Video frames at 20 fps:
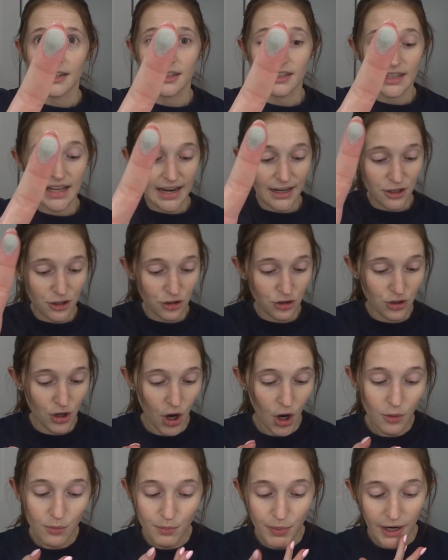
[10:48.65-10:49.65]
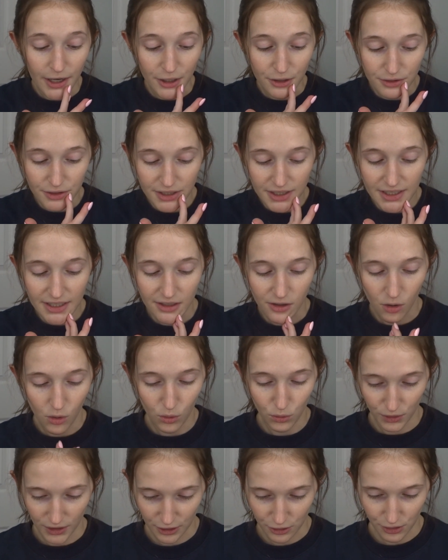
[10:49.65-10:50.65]
That is so buttery,
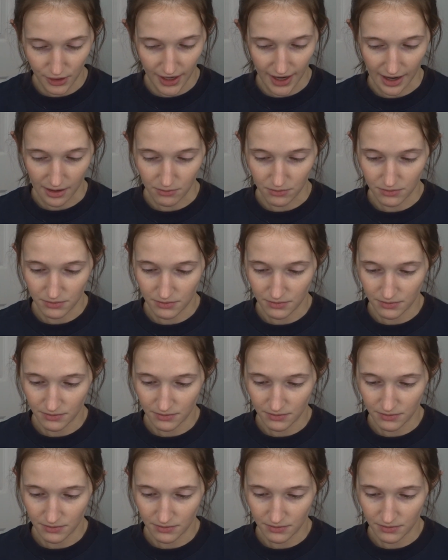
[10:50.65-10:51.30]
holy crap.